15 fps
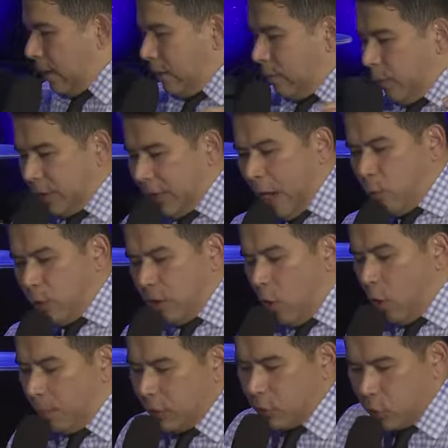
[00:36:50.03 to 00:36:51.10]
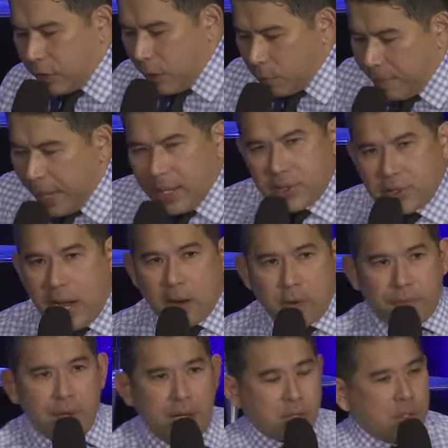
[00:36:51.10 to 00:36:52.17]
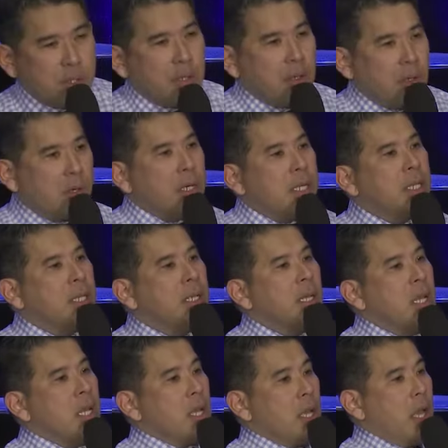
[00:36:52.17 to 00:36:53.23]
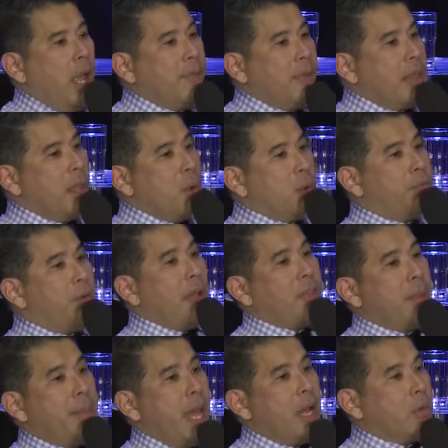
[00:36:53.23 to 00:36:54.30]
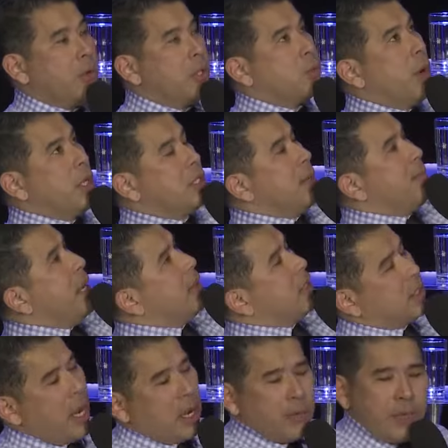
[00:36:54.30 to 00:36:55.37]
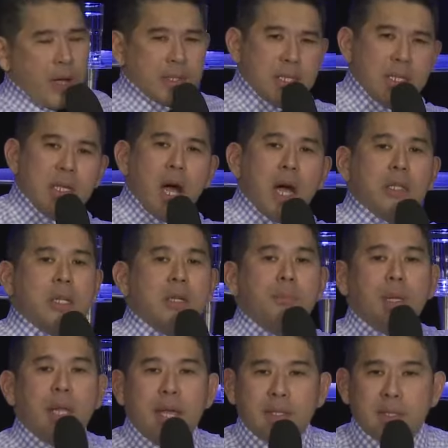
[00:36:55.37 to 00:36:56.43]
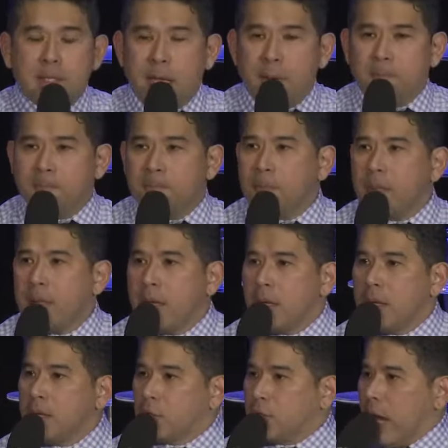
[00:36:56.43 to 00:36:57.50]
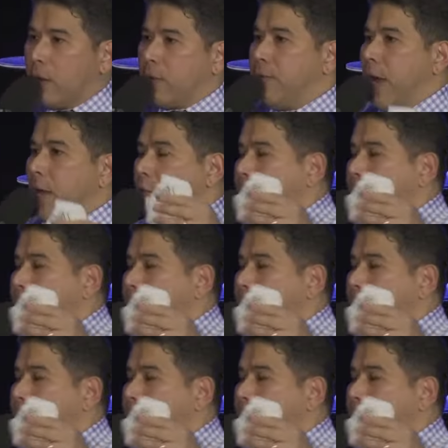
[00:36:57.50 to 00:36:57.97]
what they would normally do, they would make a sacrifice to the Lord and then they would fight the battle because once they made the sacrifice, and God could bless them. Sacrifice